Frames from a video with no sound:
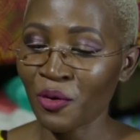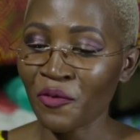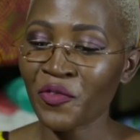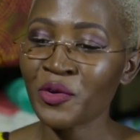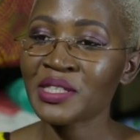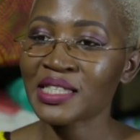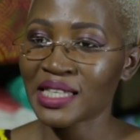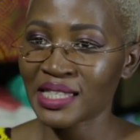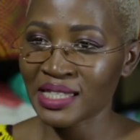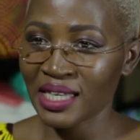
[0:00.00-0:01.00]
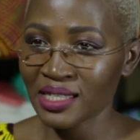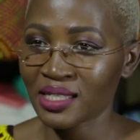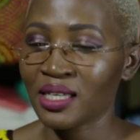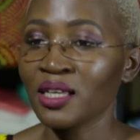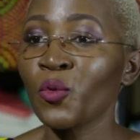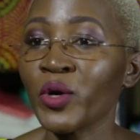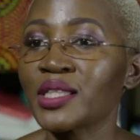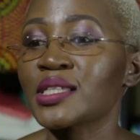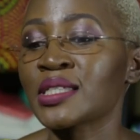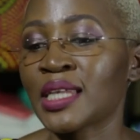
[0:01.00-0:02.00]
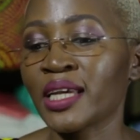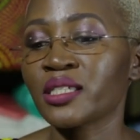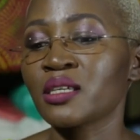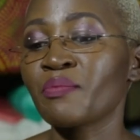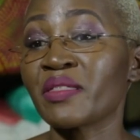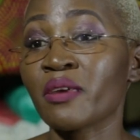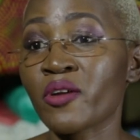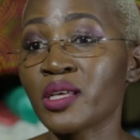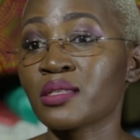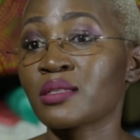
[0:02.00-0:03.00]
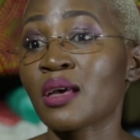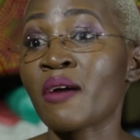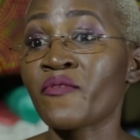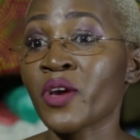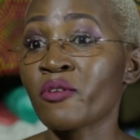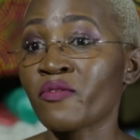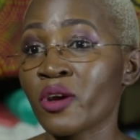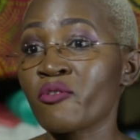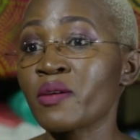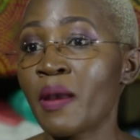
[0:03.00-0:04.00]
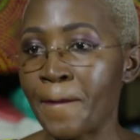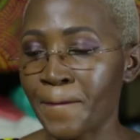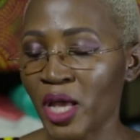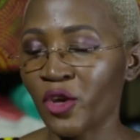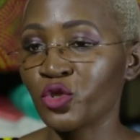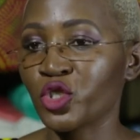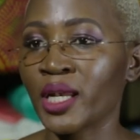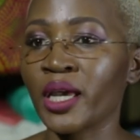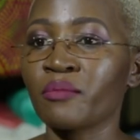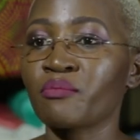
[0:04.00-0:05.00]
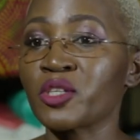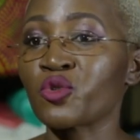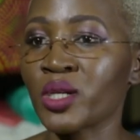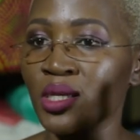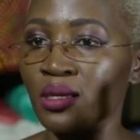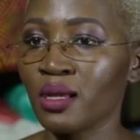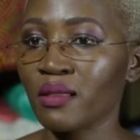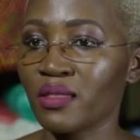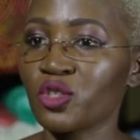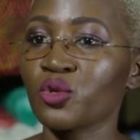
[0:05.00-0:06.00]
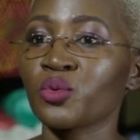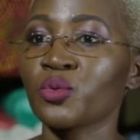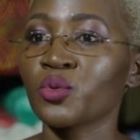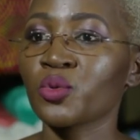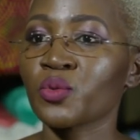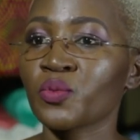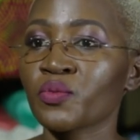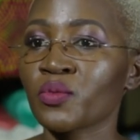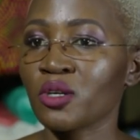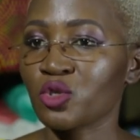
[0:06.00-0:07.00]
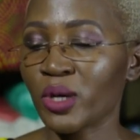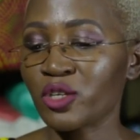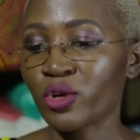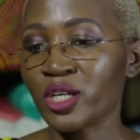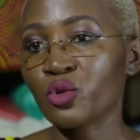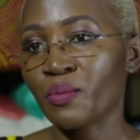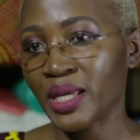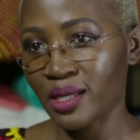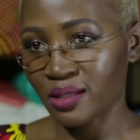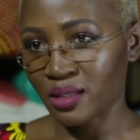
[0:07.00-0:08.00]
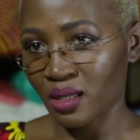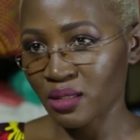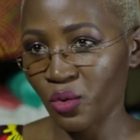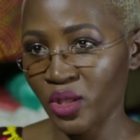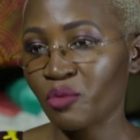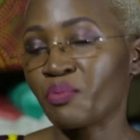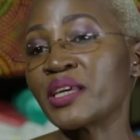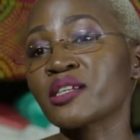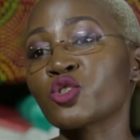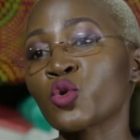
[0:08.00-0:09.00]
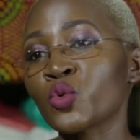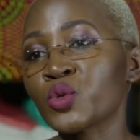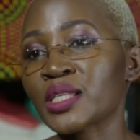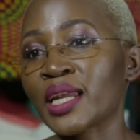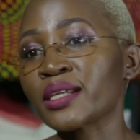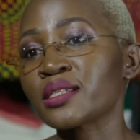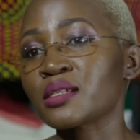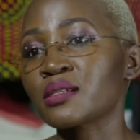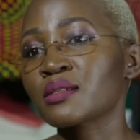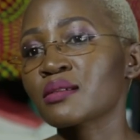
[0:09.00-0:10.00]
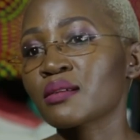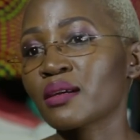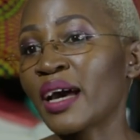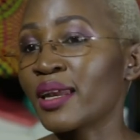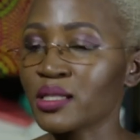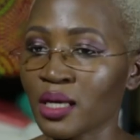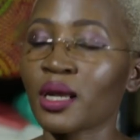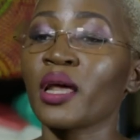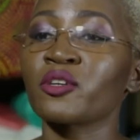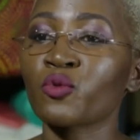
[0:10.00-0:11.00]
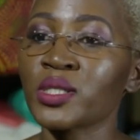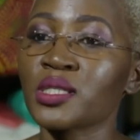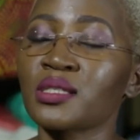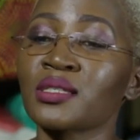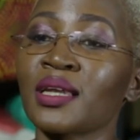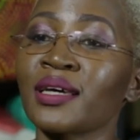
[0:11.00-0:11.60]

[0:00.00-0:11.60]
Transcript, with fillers: confuse sexy with slutty, but there is a very, very huge line between the two. So I try to make it sexy without being too slutty, unless a client wants it